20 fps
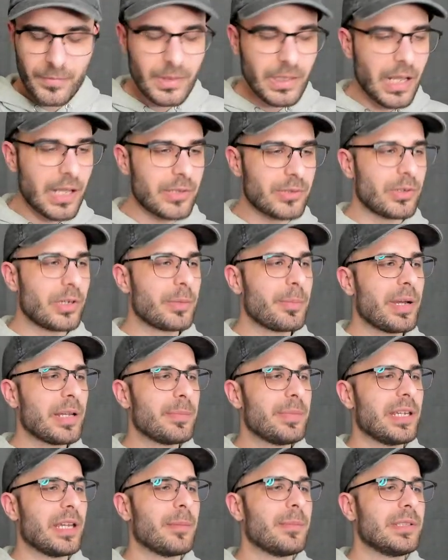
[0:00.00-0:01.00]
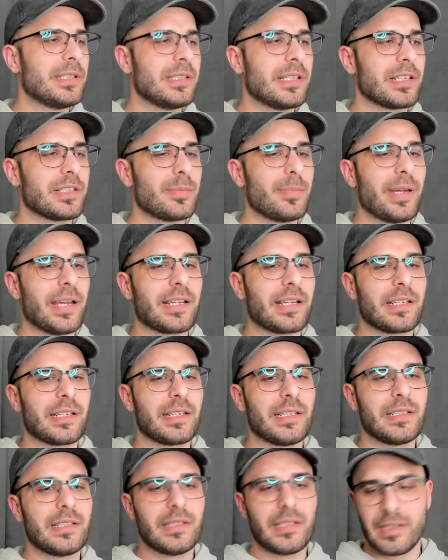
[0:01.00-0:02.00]
So it might be Emily that's back
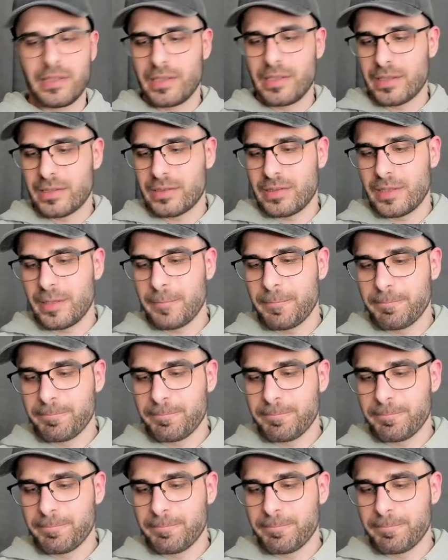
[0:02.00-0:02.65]
again next time.